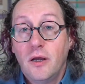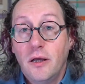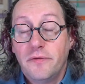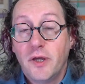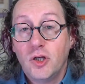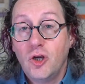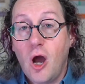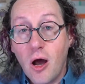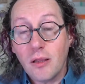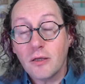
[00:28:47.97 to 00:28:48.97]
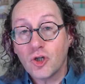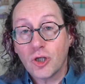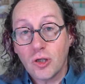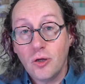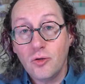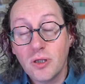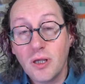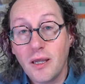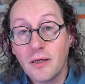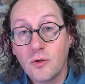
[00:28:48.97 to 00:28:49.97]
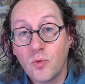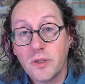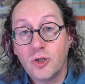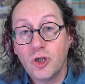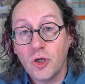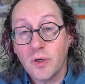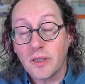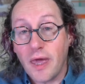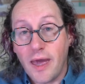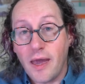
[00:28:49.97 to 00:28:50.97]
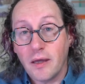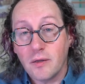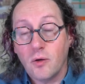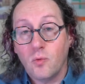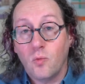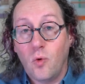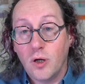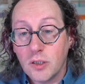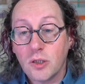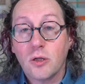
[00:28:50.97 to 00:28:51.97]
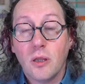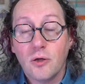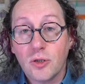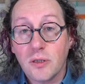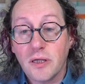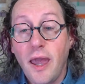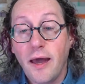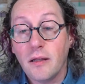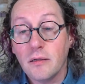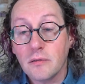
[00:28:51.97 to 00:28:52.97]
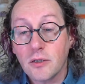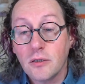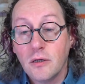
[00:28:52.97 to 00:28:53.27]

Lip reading: The knowledge associated with doing that was closely held,